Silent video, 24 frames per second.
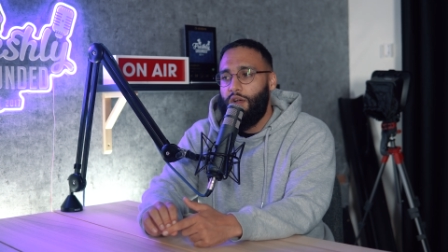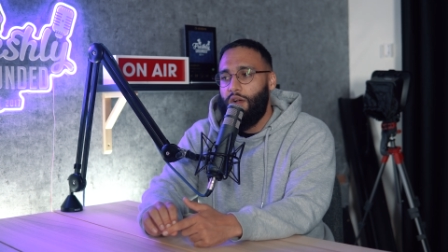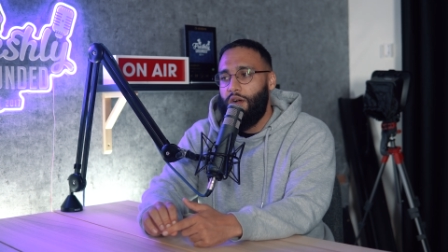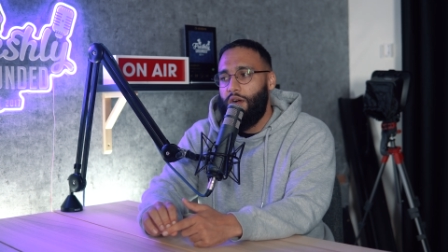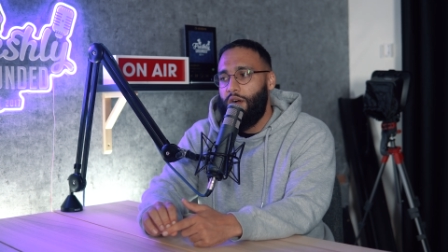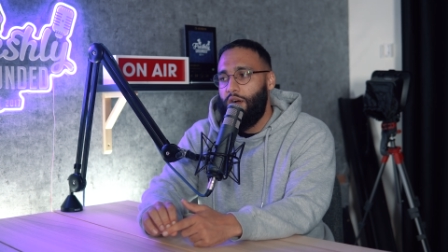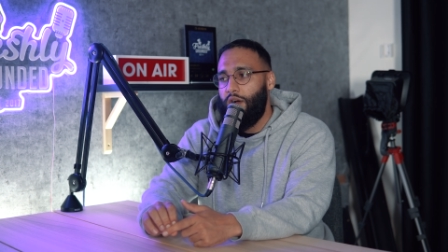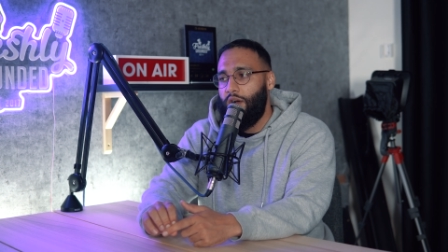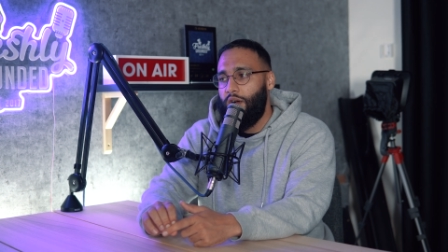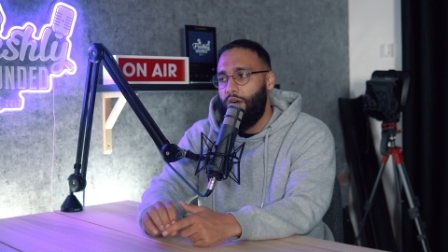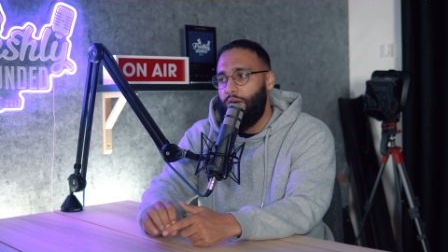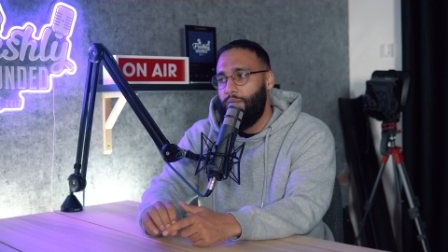
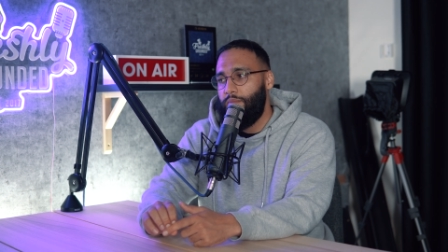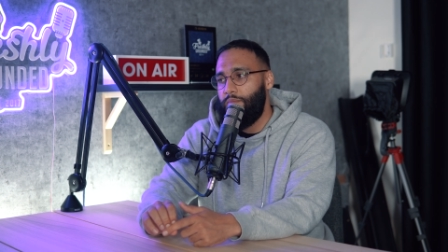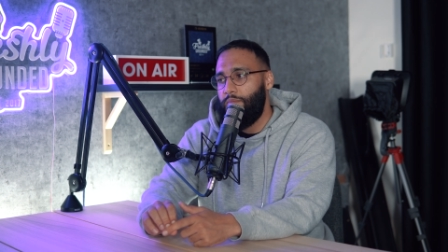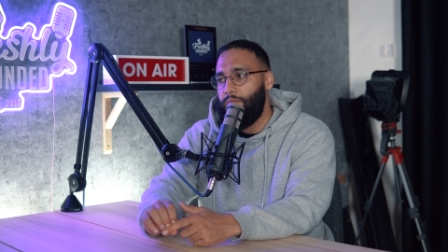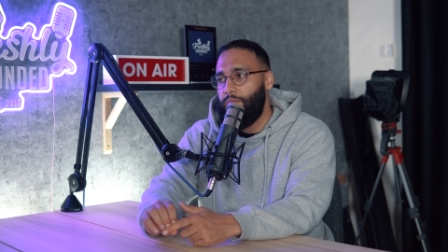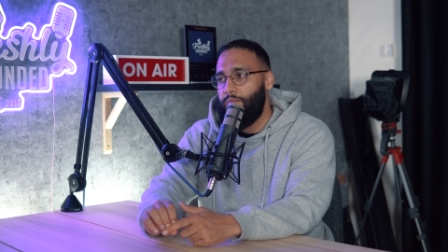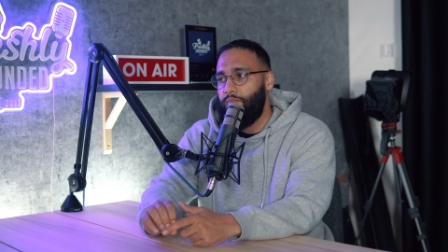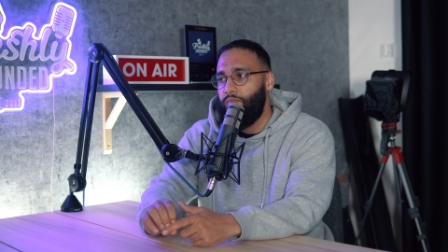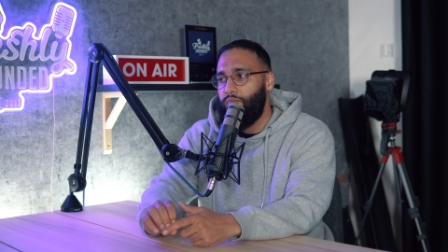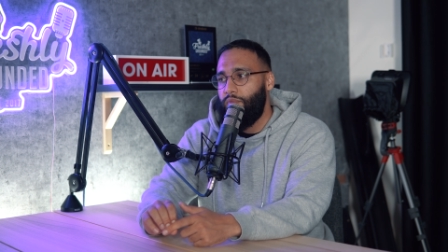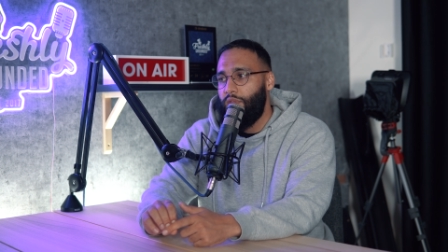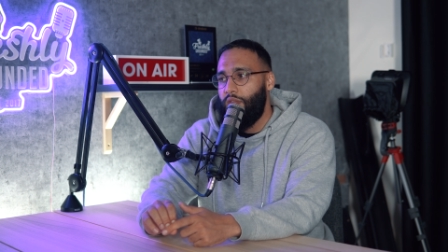
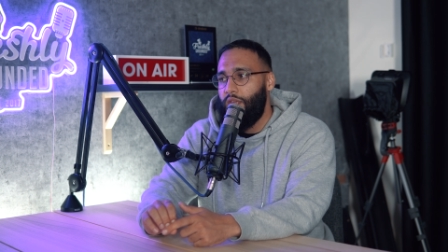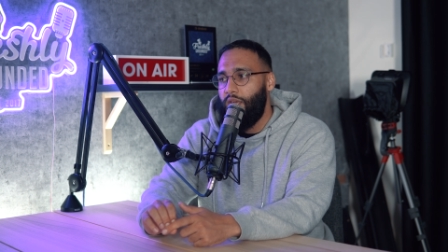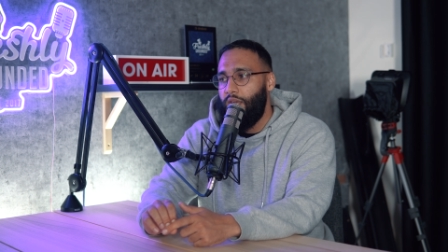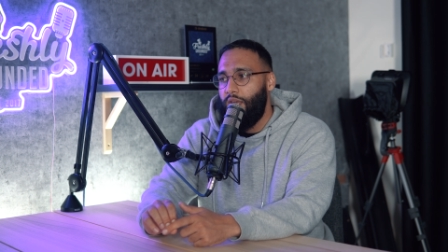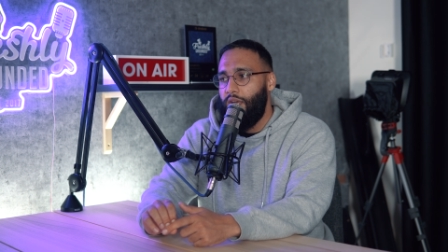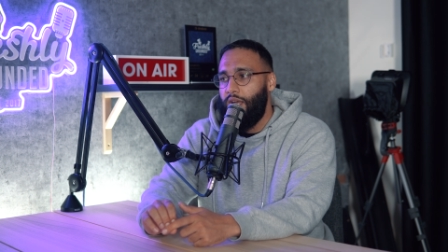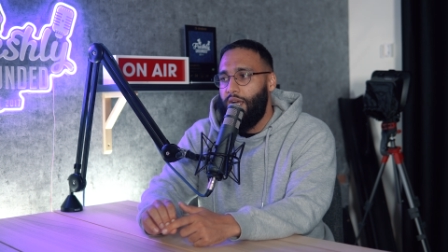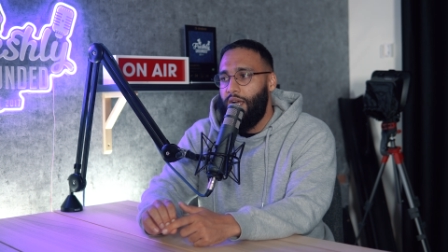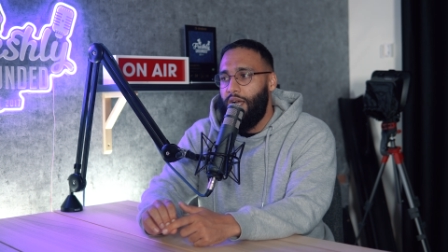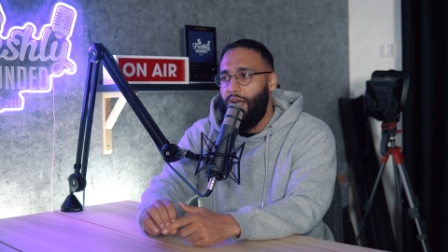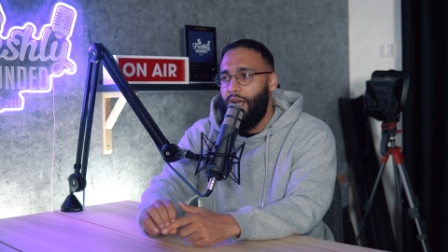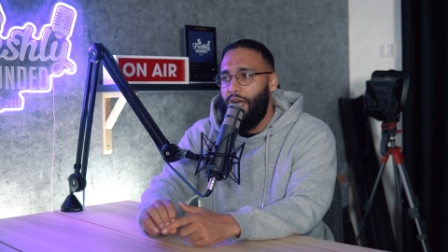Um,
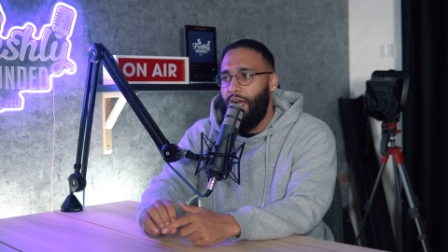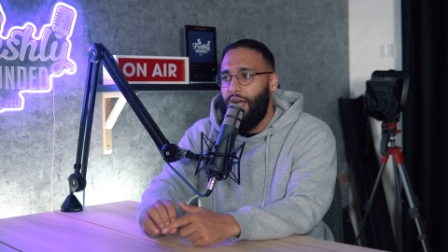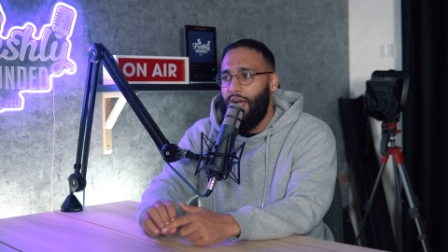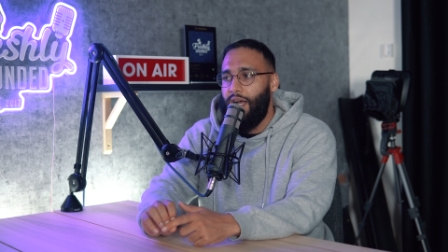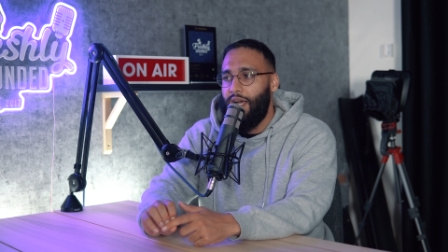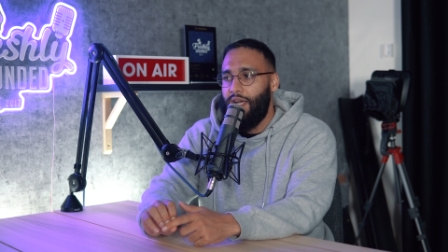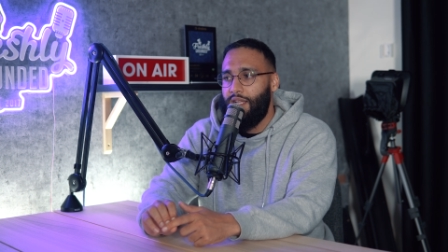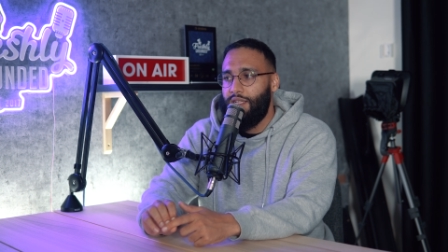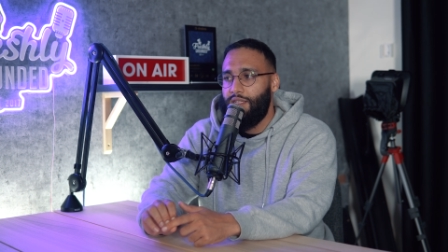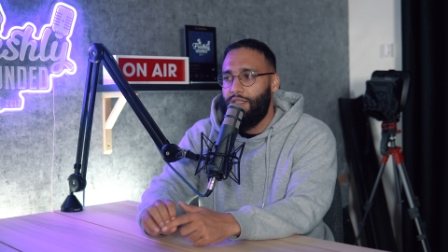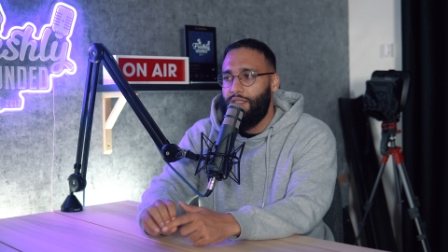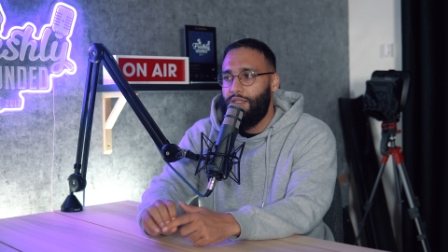
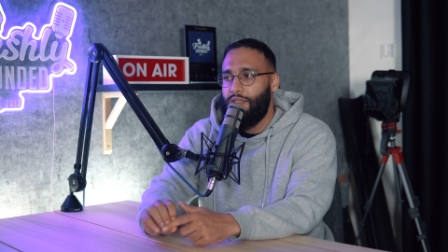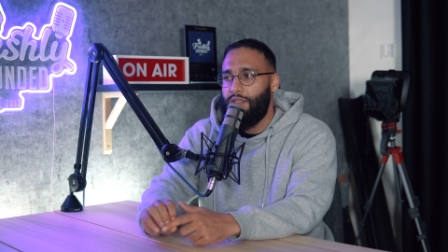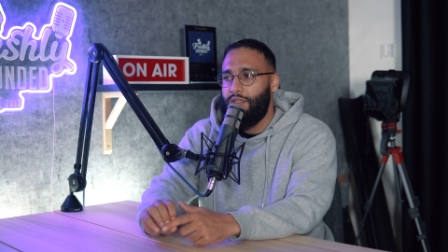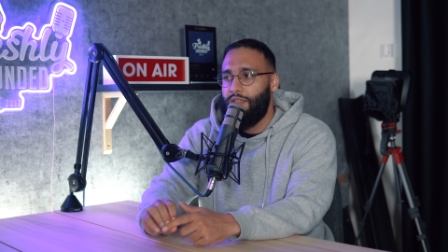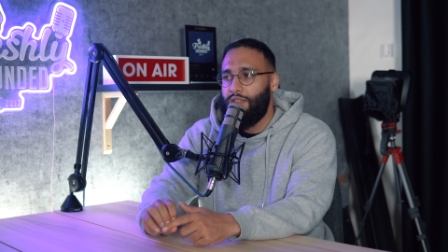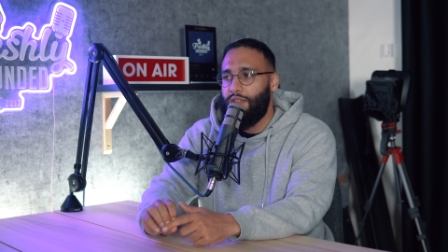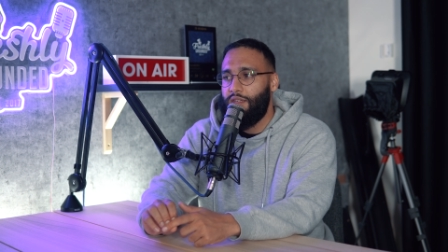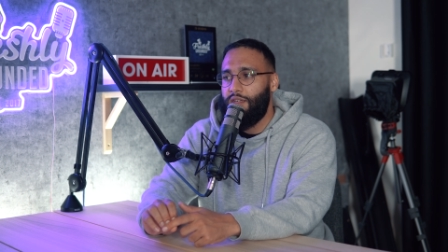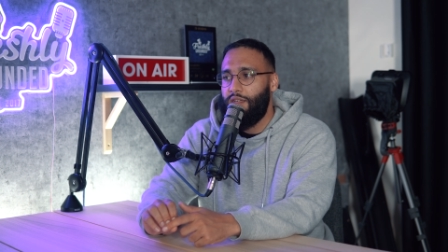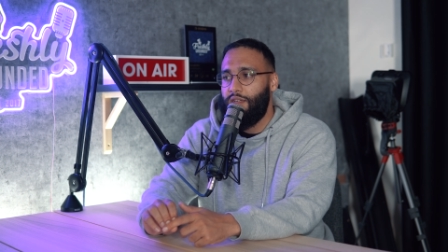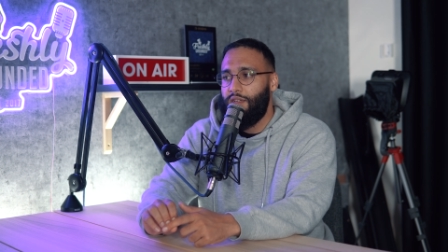and